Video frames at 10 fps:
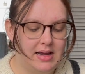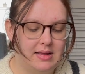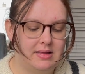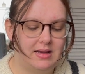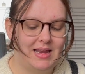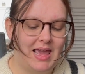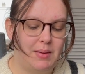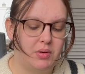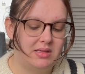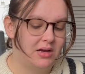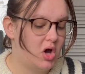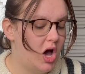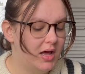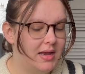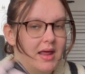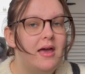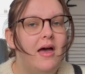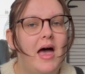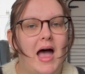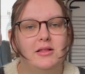It is a 98% cotton
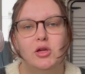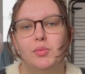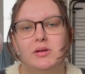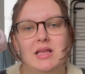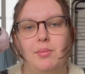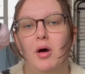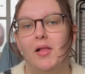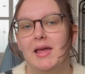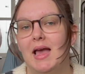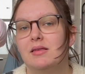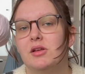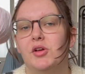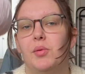and 2% polyester.